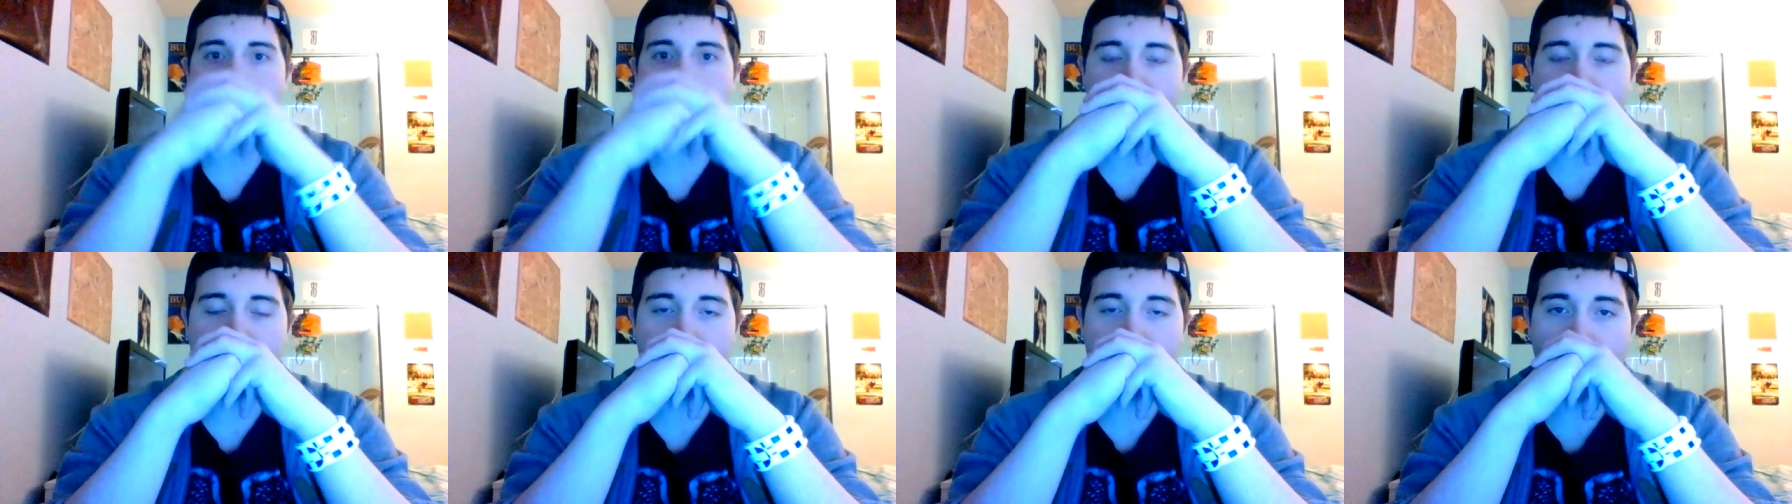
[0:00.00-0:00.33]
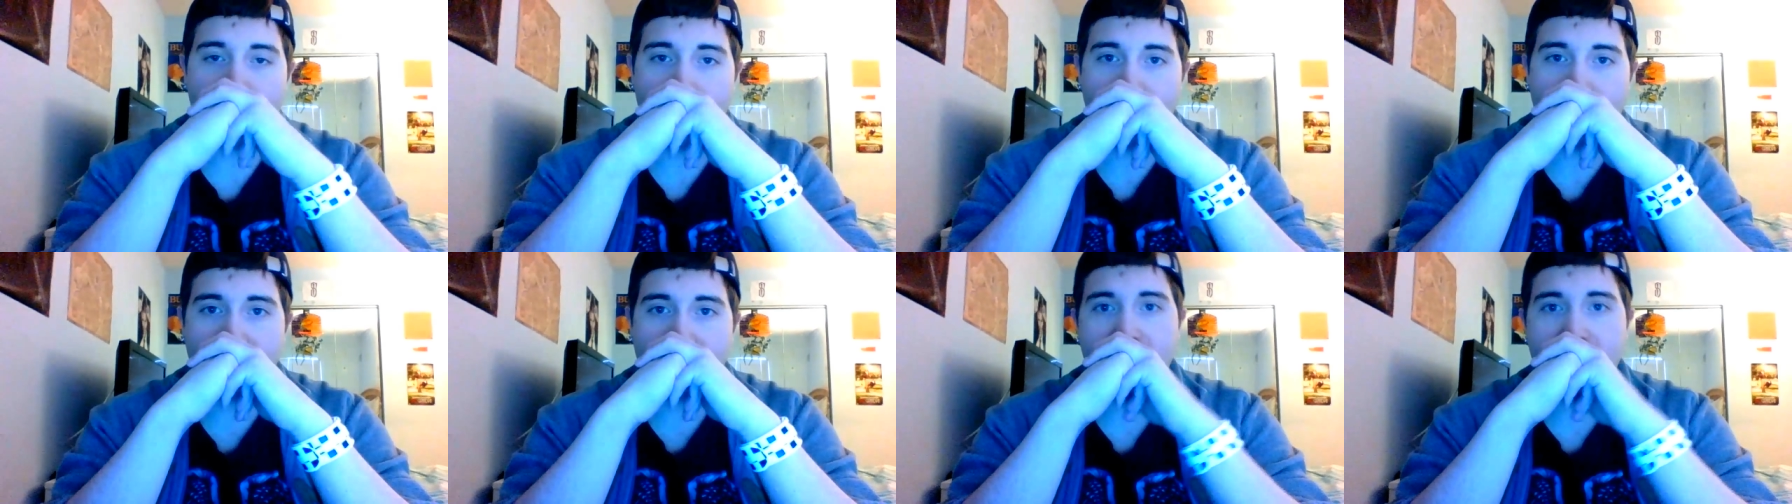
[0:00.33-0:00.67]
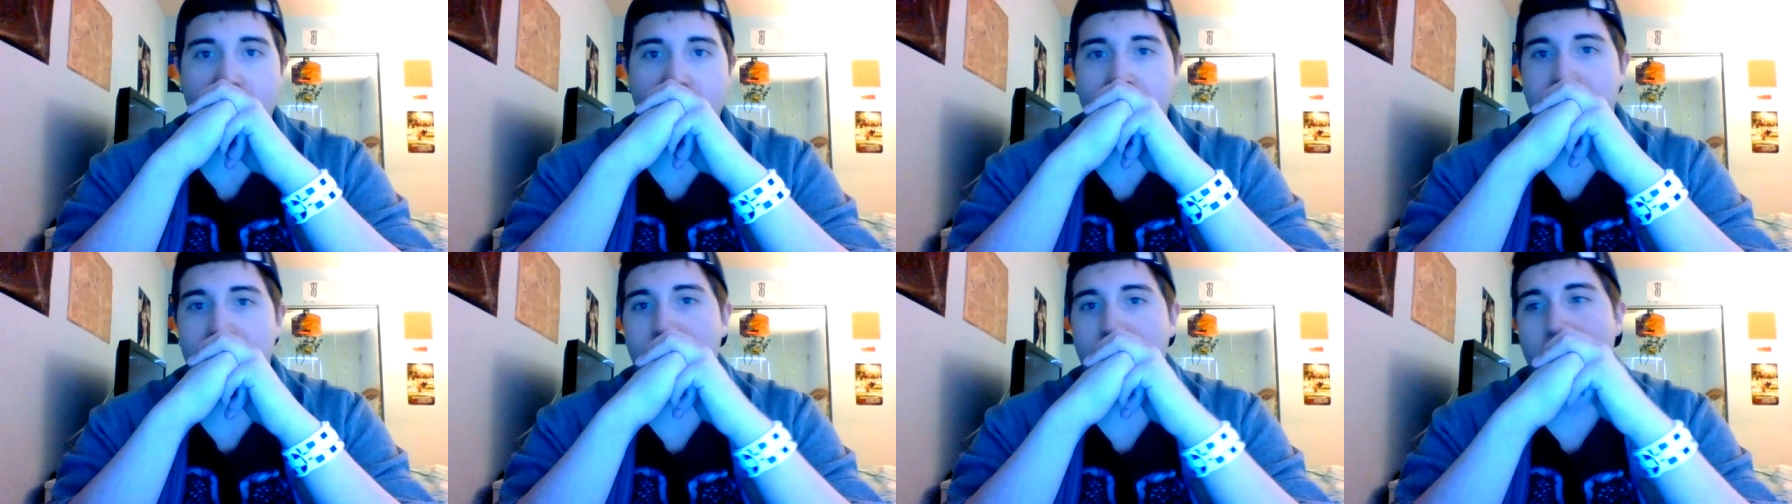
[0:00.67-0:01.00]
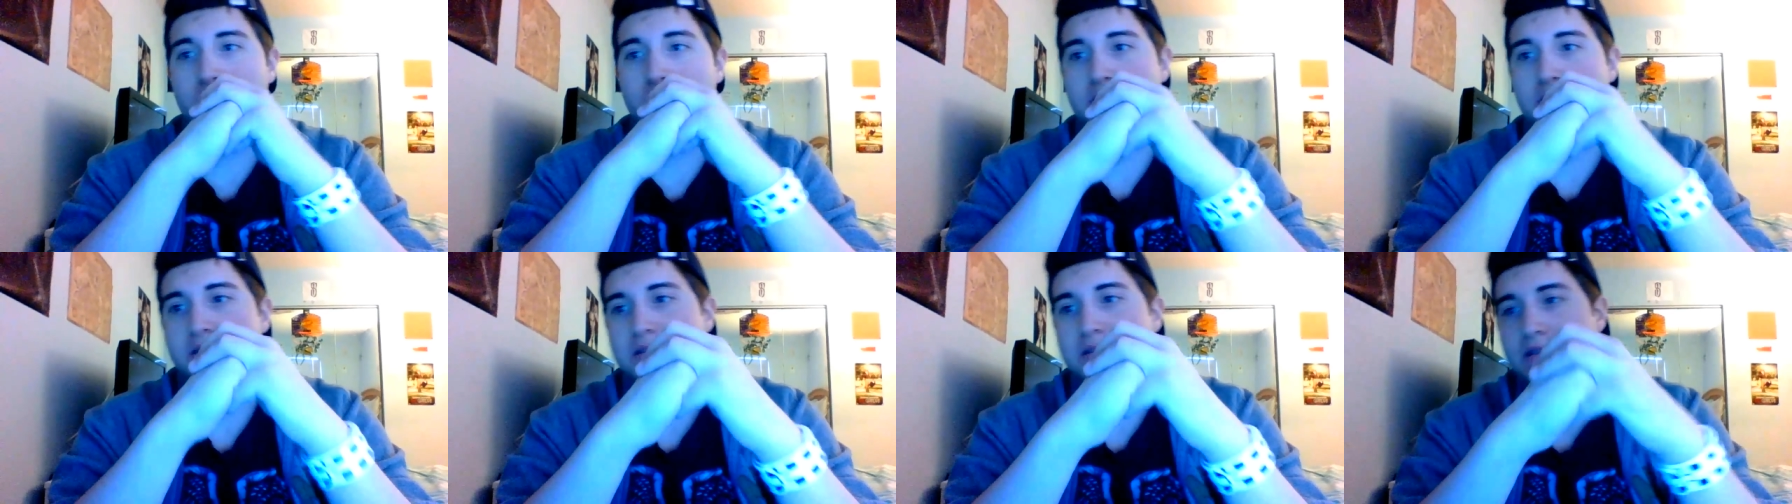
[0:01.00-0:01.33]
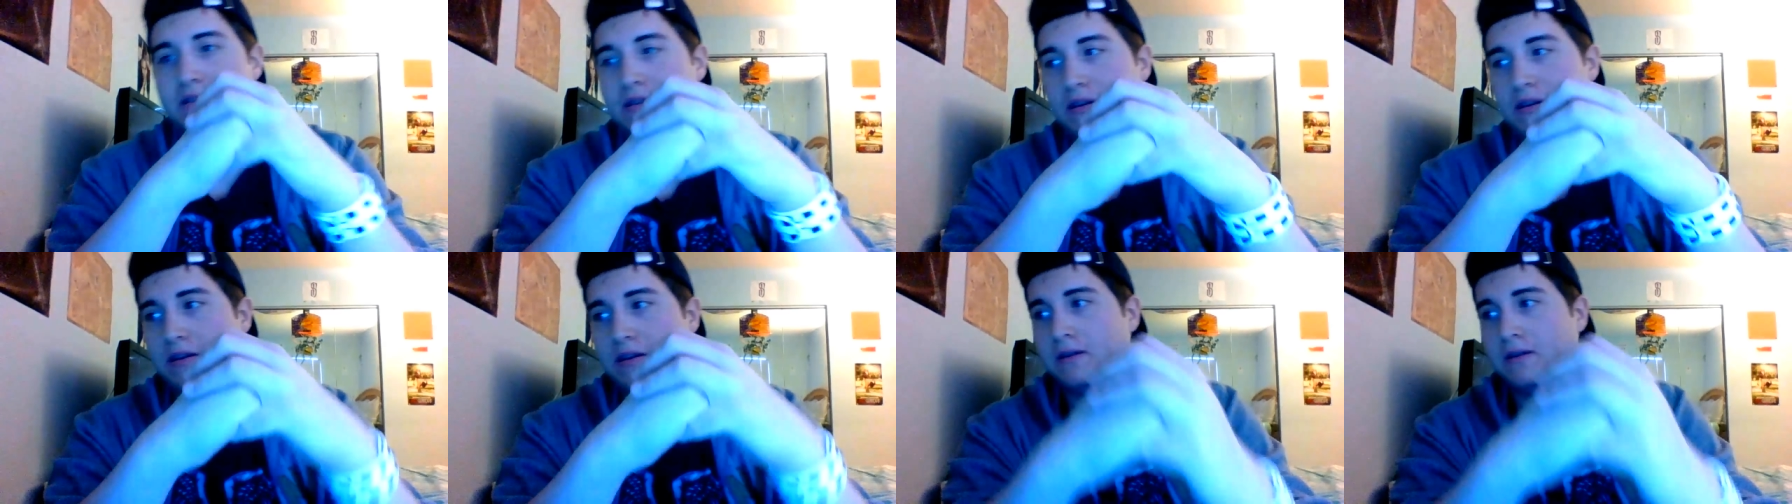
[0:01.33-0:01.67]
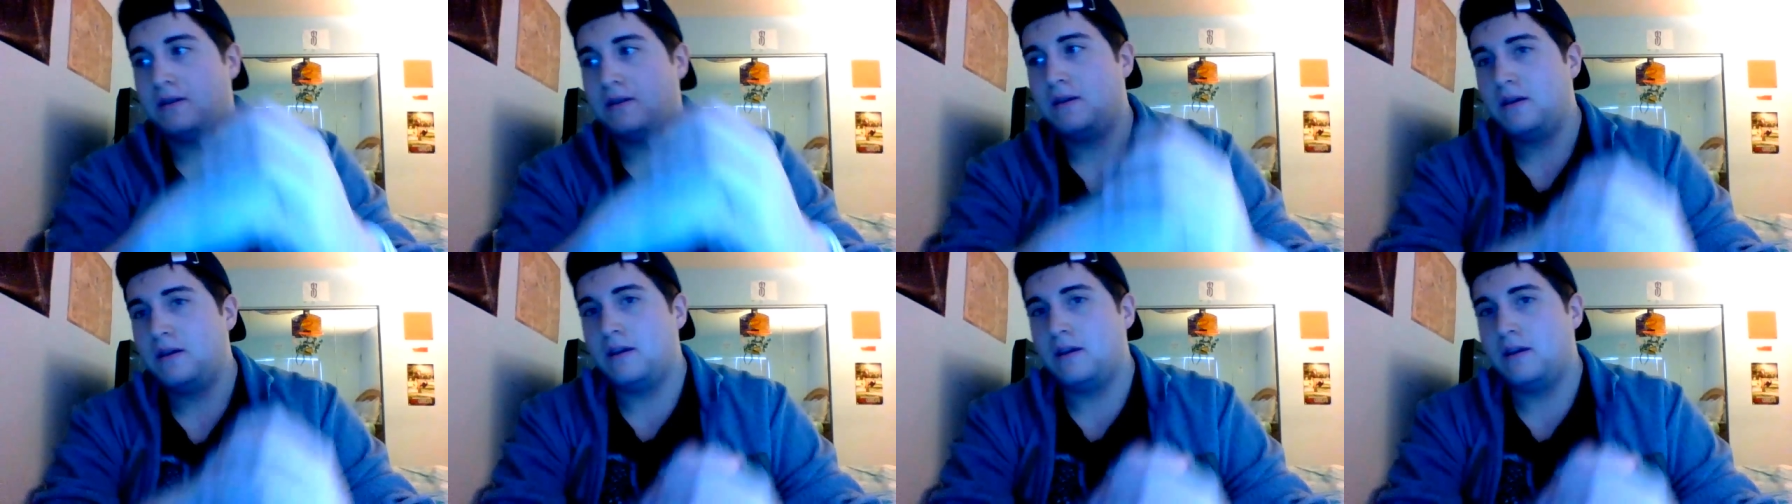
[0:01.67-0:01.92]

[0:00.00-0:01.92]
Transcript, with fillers: is one of the saddest moments to